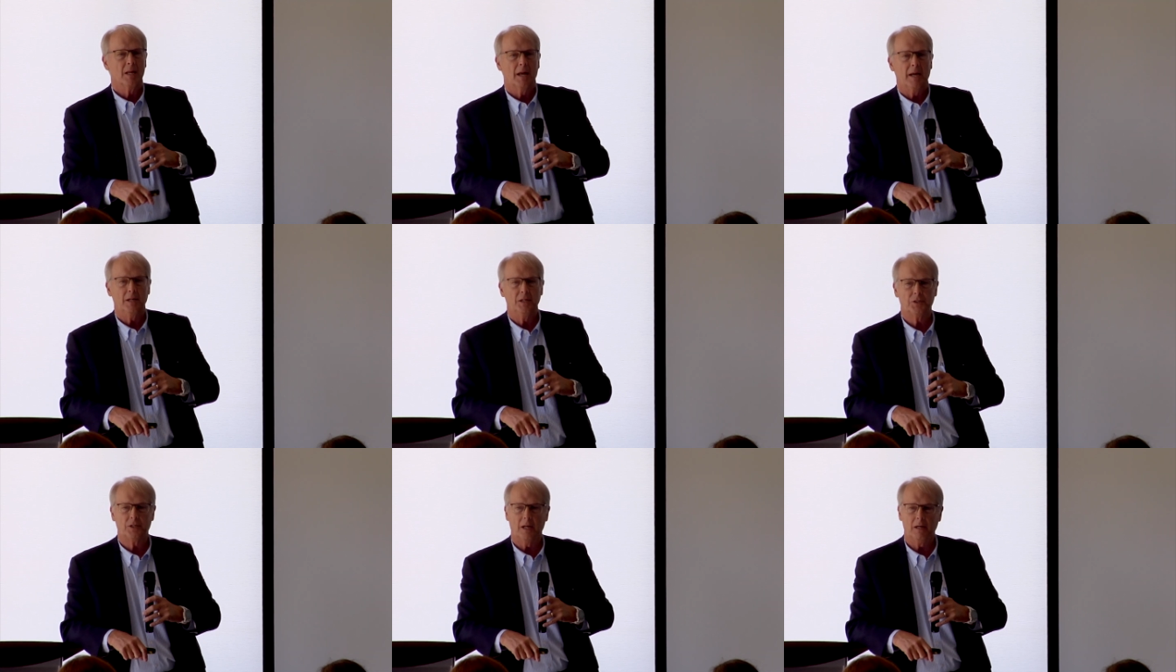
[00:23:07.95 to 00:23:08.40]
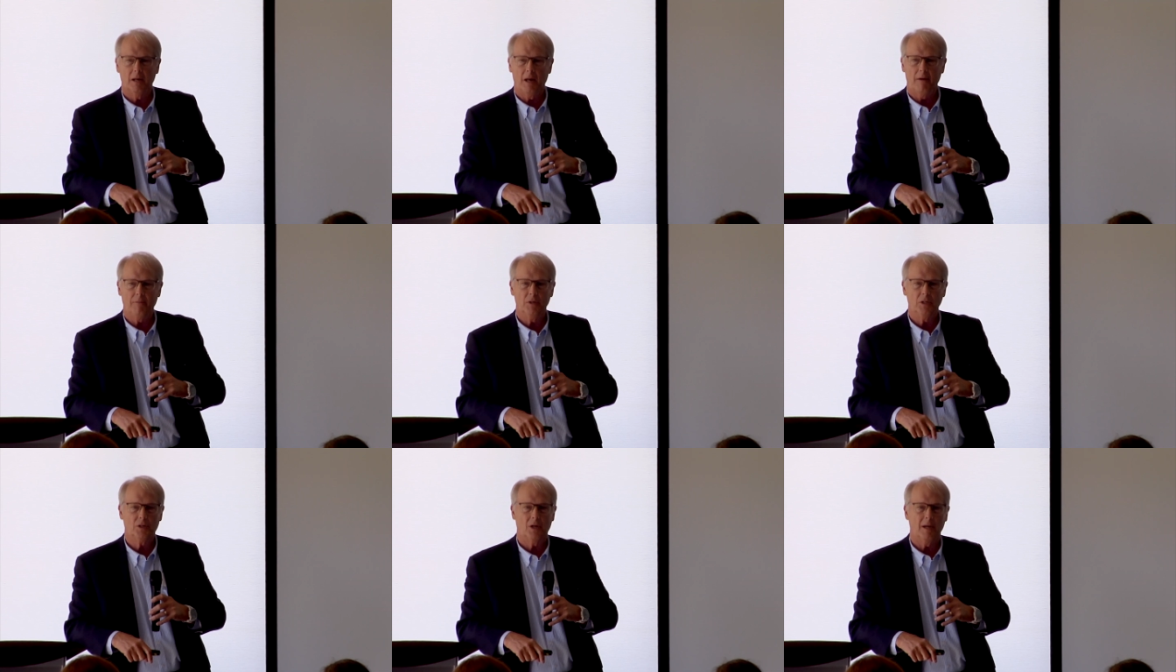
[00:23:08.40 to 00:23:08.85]
And he said,
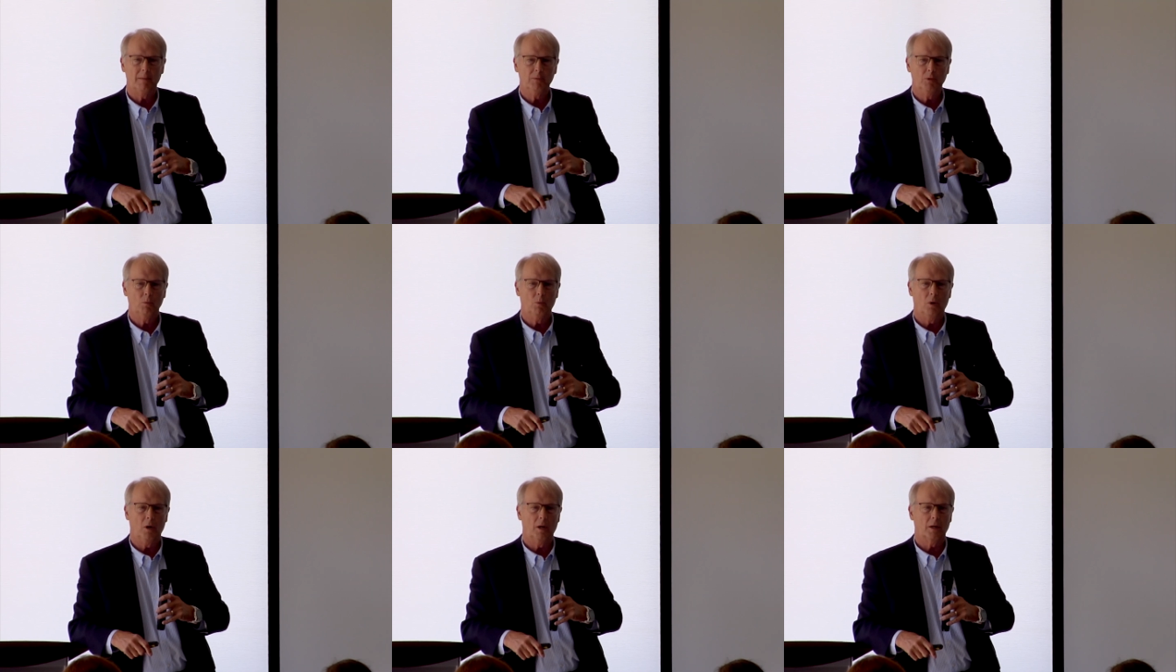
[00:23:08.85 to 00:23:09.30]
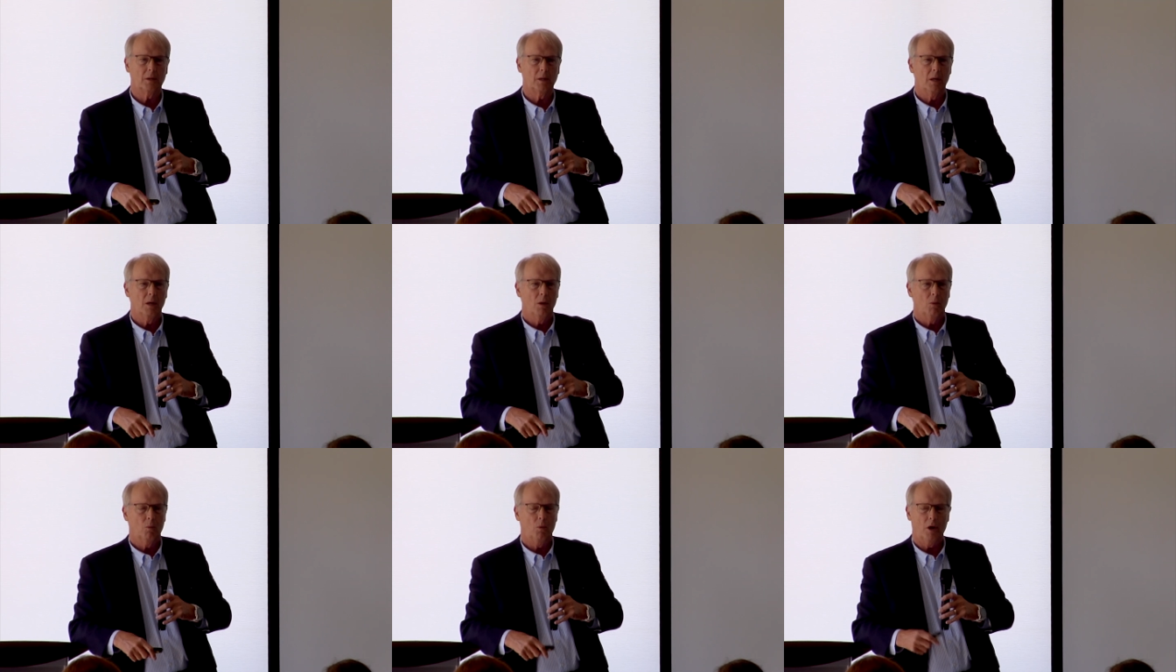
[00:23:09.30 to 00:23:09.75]
every time you walk
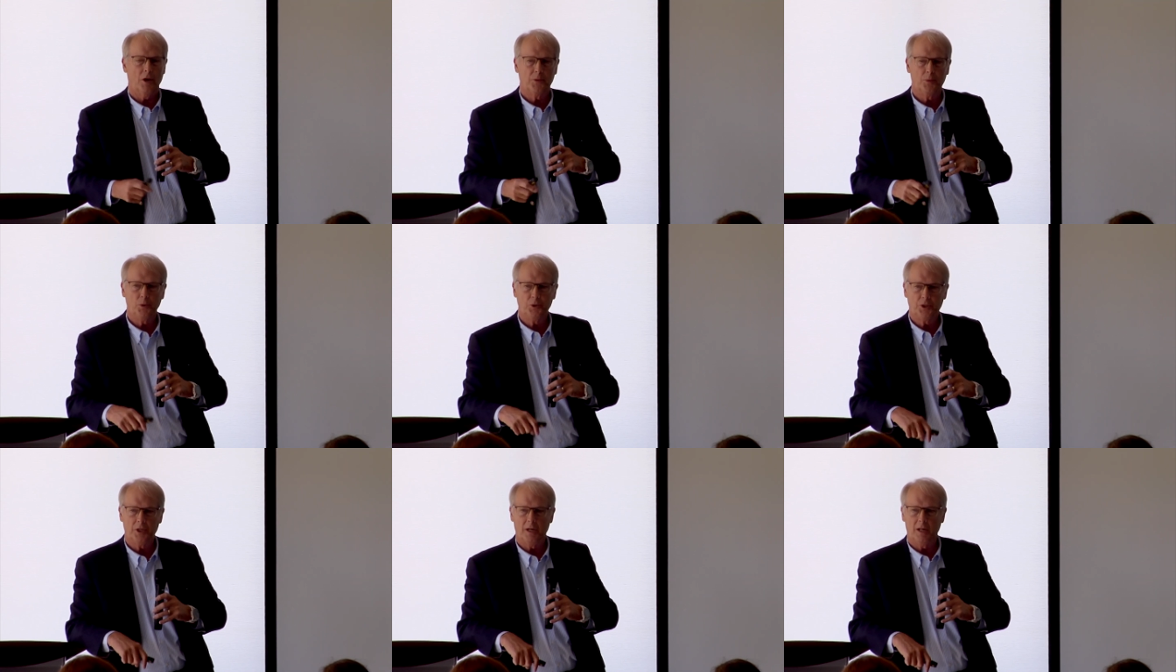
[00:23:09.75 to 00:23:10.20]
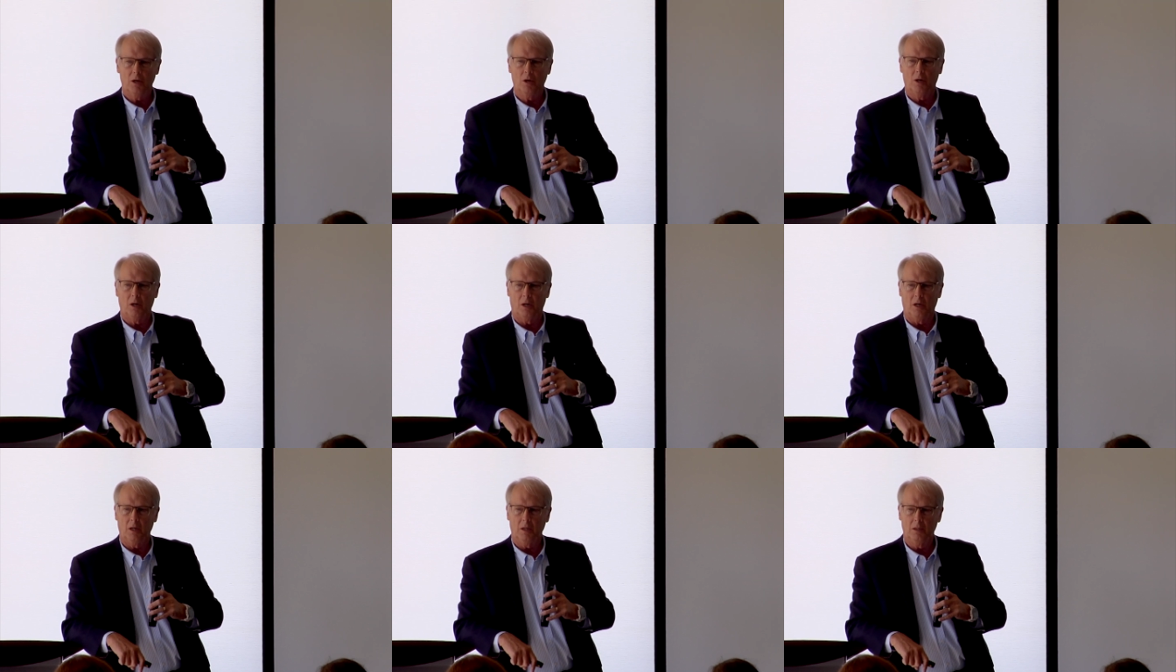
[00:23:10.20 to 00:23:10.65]
through City
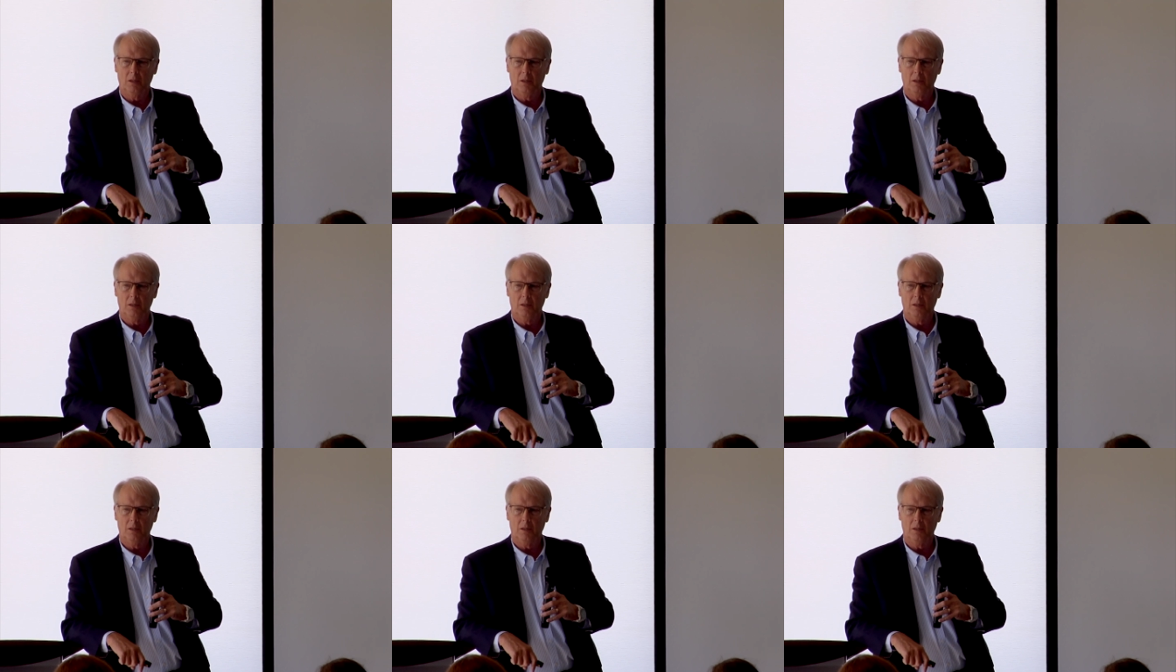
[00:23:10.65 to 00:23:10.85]
Hall,